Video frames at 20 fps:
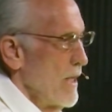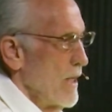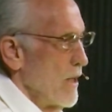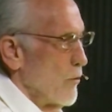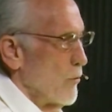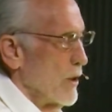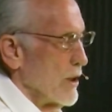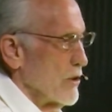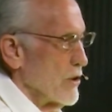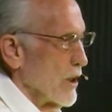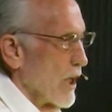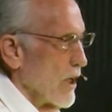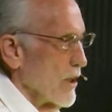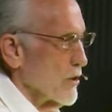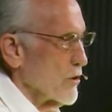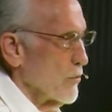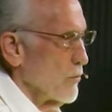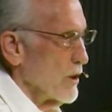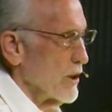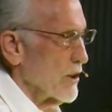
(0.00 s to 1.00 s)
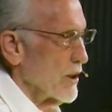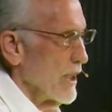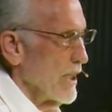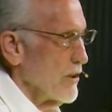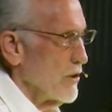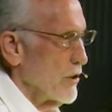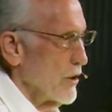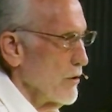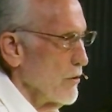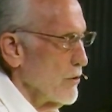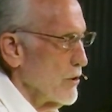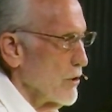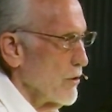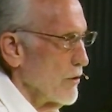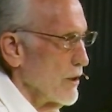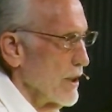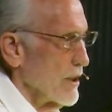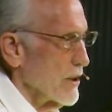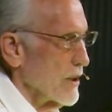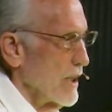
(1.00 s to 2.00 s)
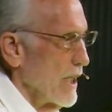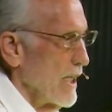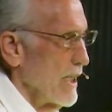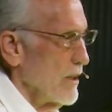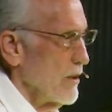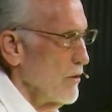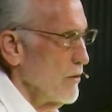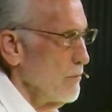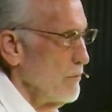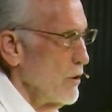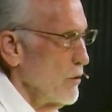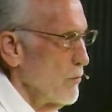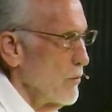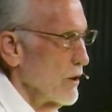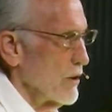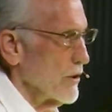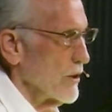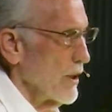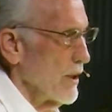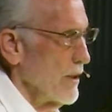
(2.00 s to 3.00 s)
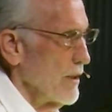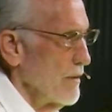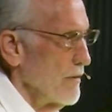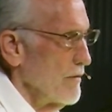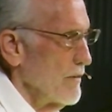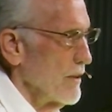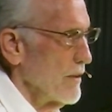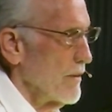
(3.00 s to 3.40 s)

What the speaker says: When Joshua said, "Choose you this day whom you will serve.